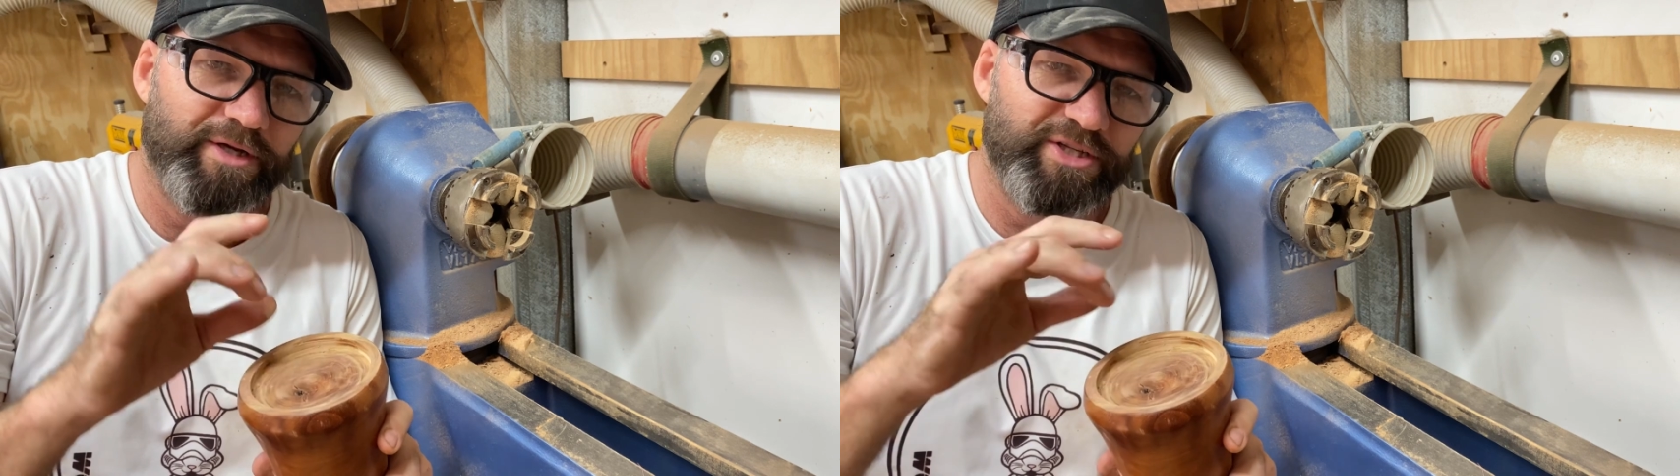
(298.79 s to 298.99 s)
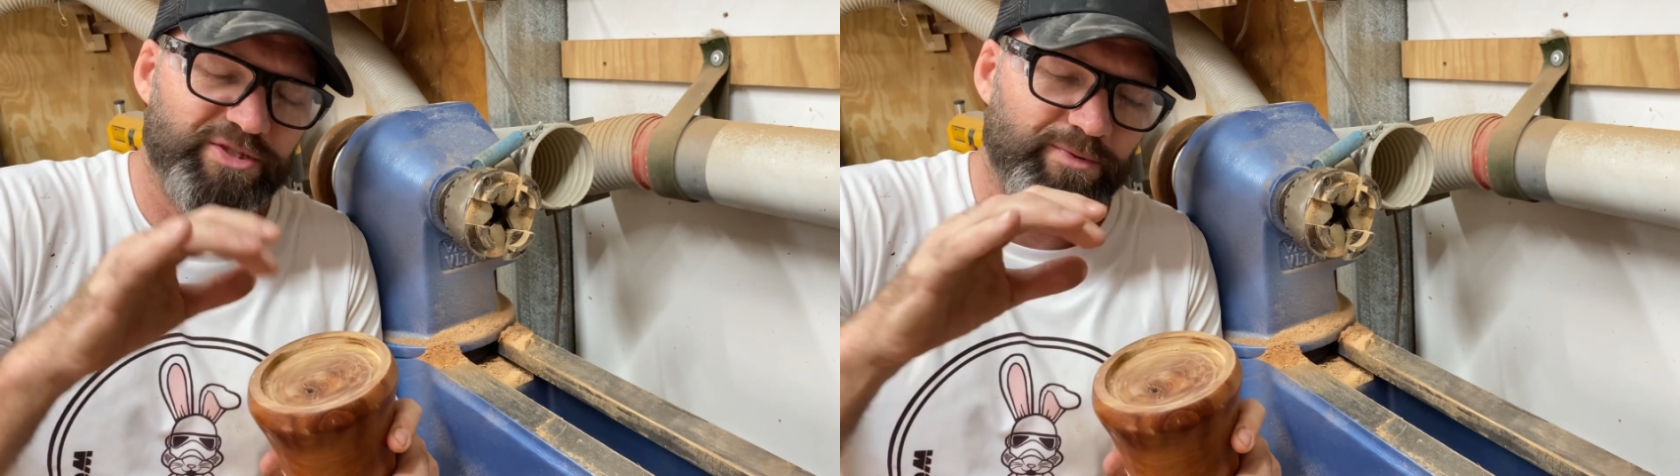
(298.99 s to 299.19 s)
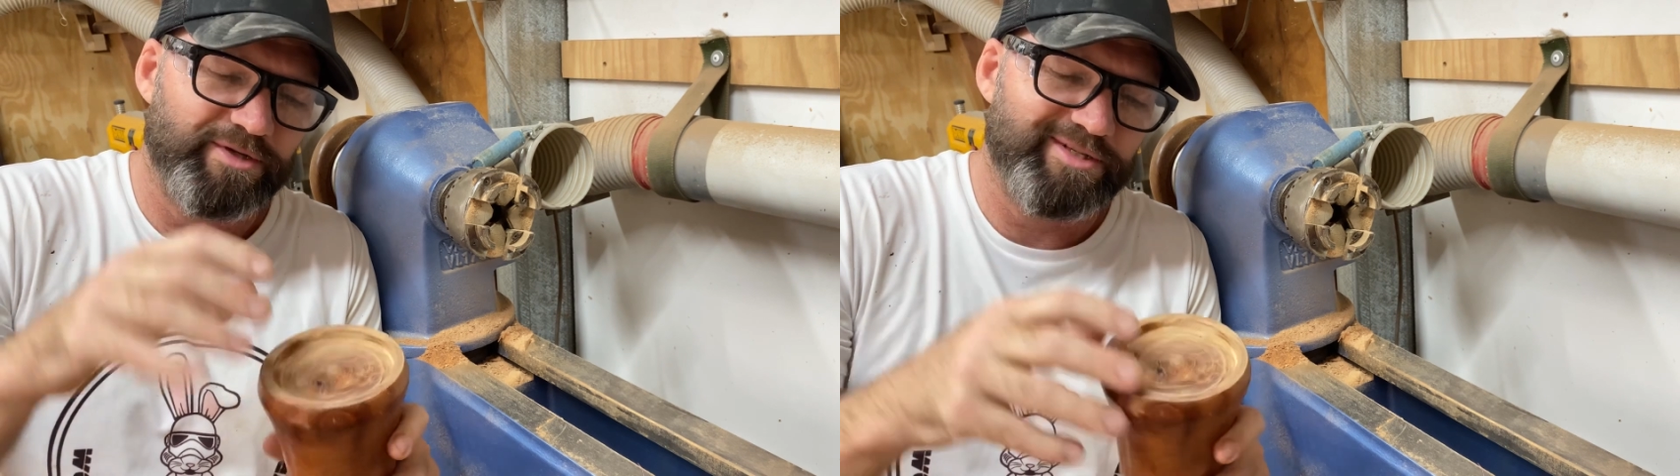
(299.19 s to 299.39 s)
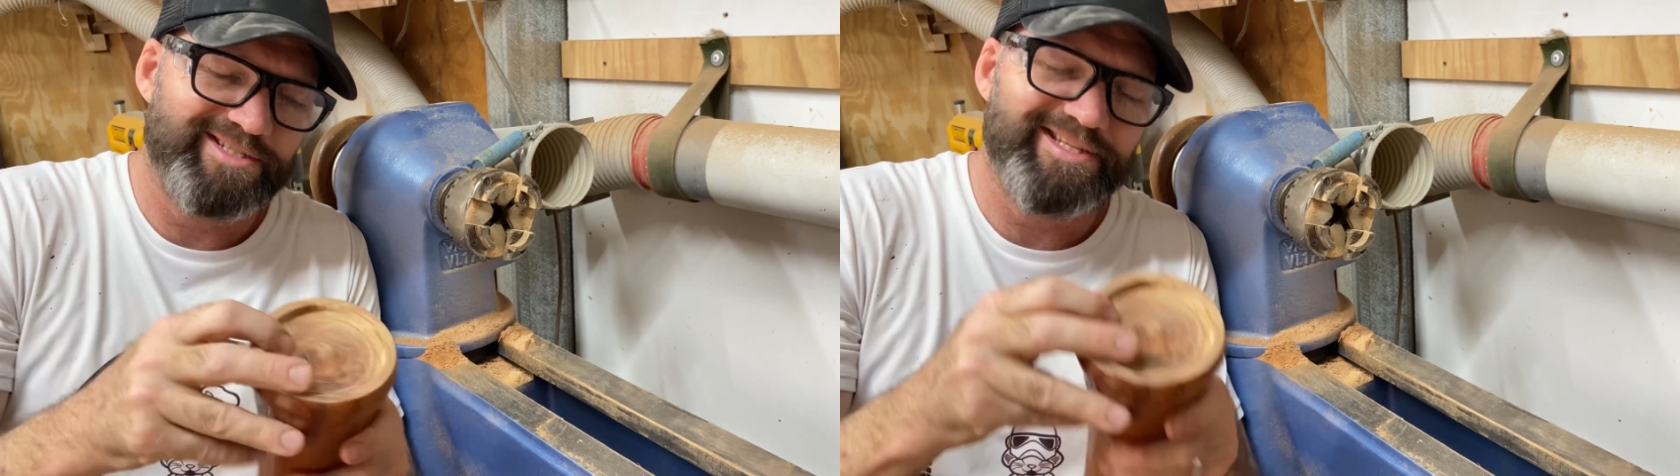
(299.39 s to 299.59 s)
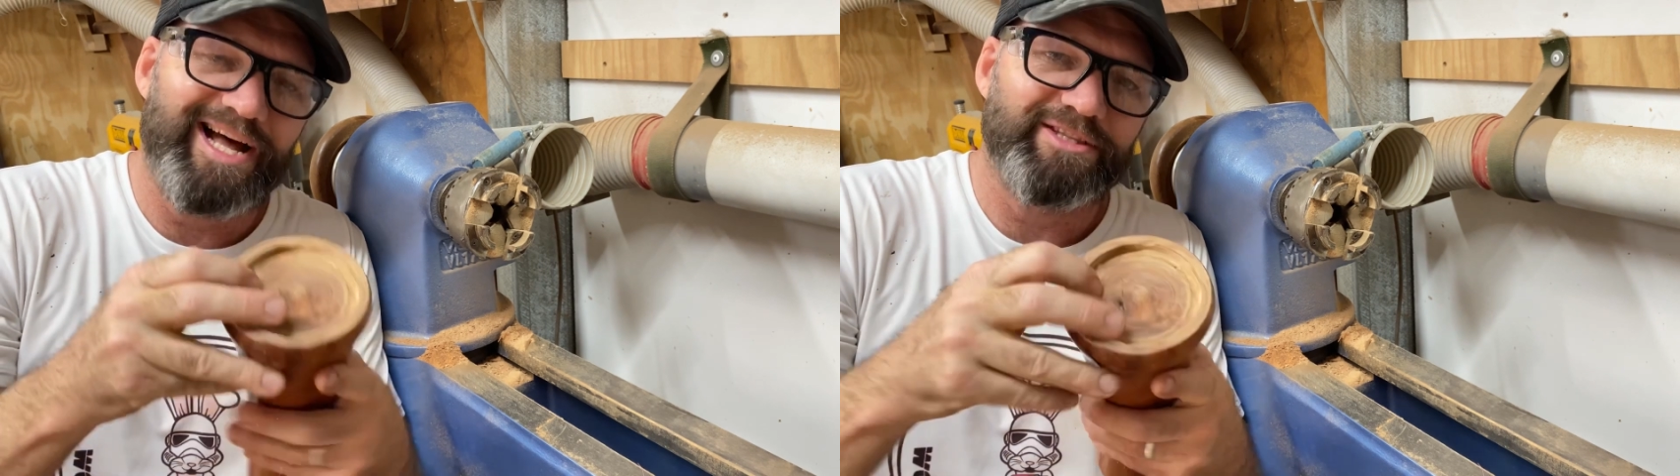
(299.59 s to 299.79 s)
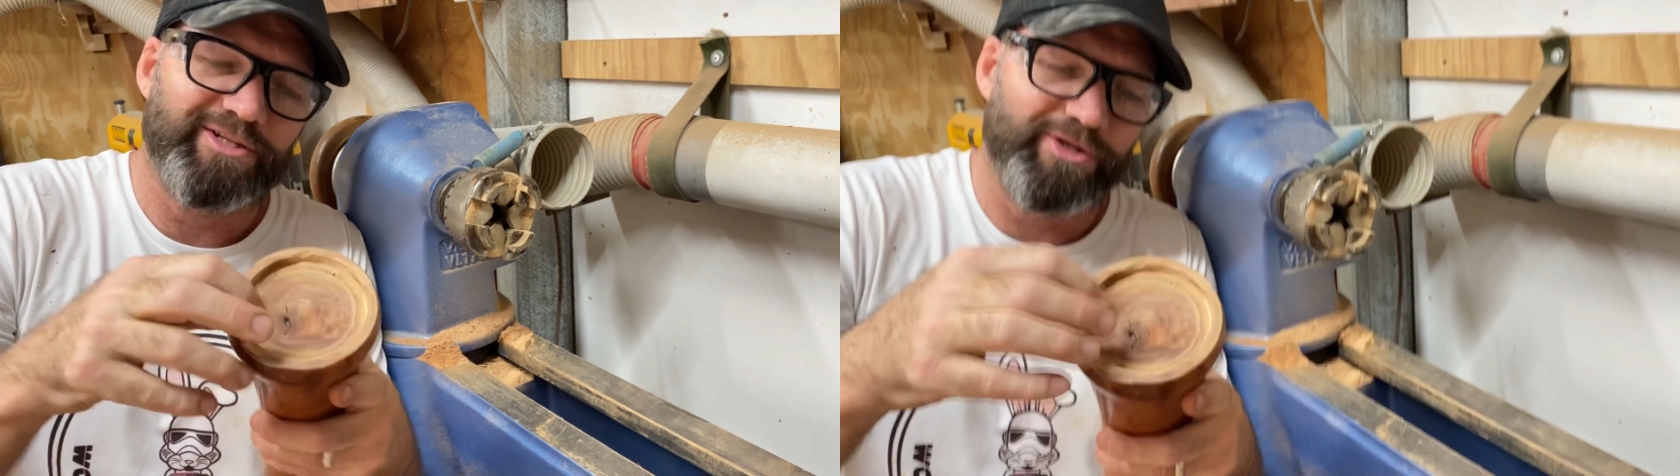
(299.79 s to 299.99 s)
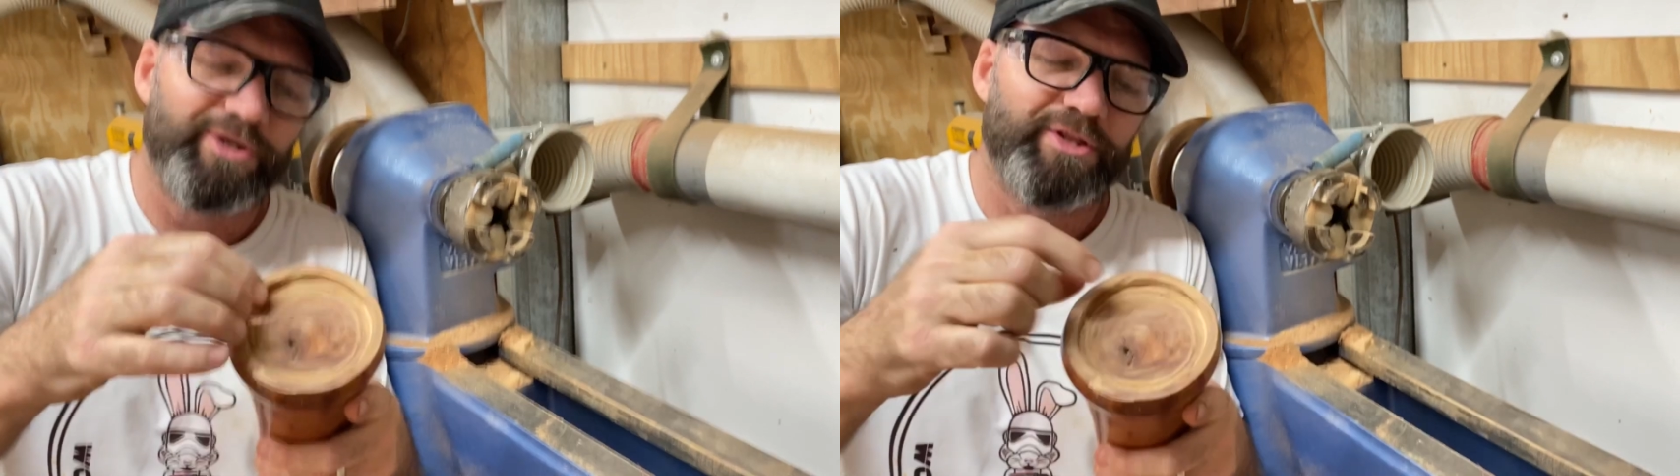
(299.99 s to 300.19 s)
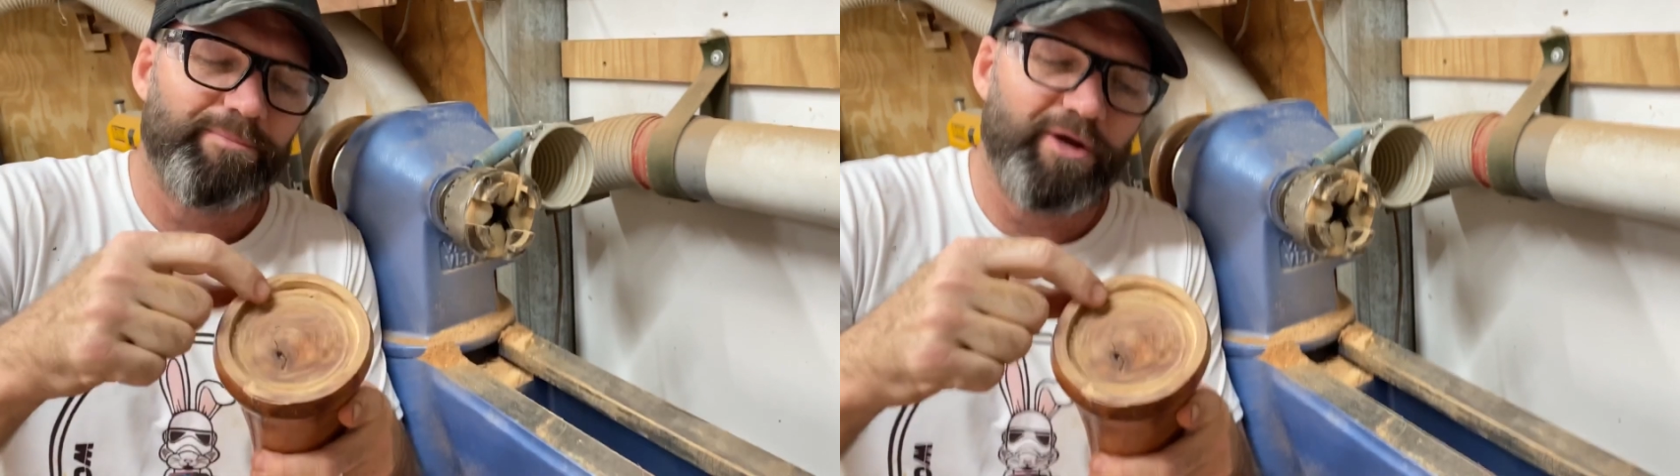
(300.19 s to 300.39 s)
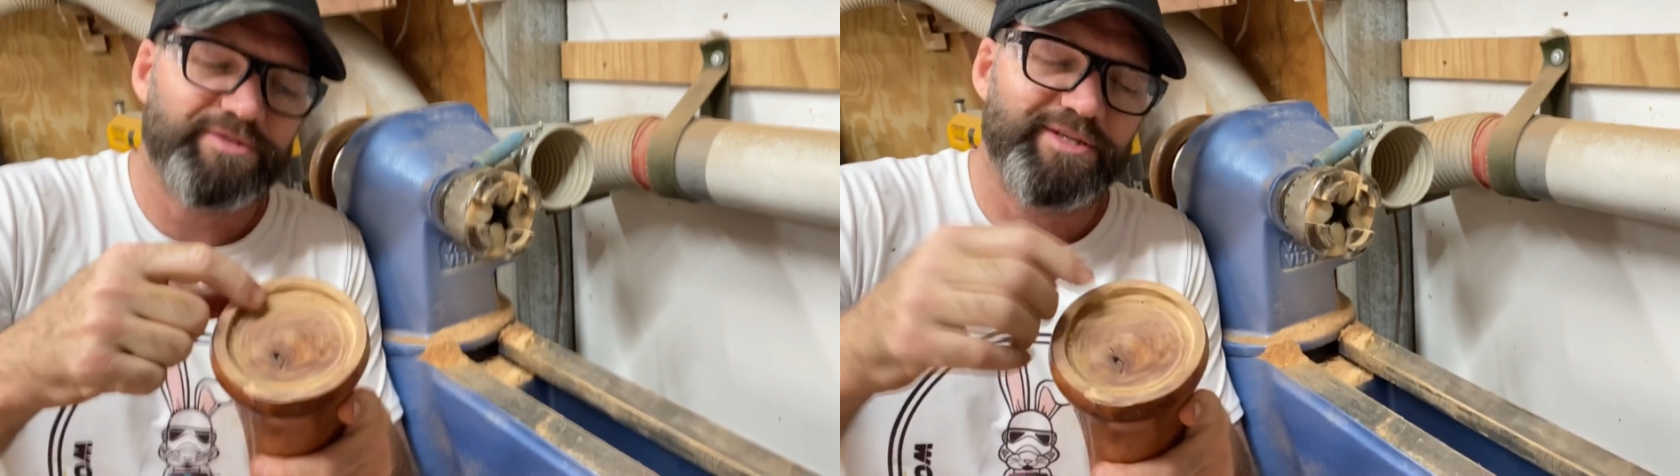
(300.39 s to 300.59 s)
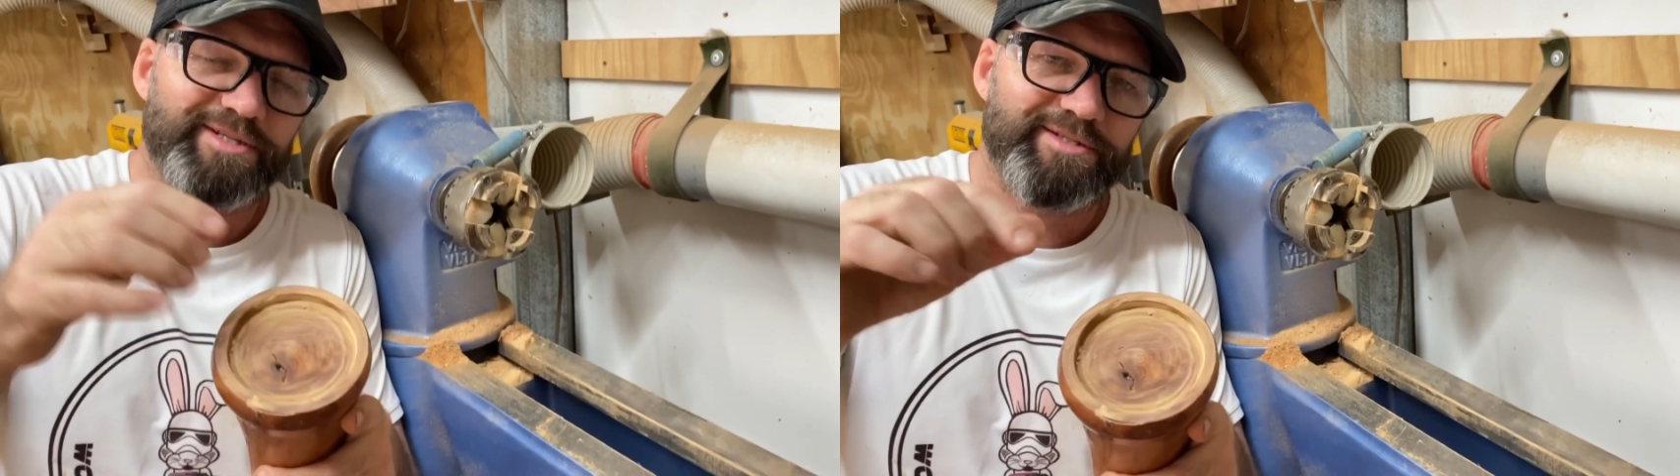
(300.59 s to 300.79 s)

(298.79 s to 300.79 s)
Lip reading: I just wanted to start to learn the process.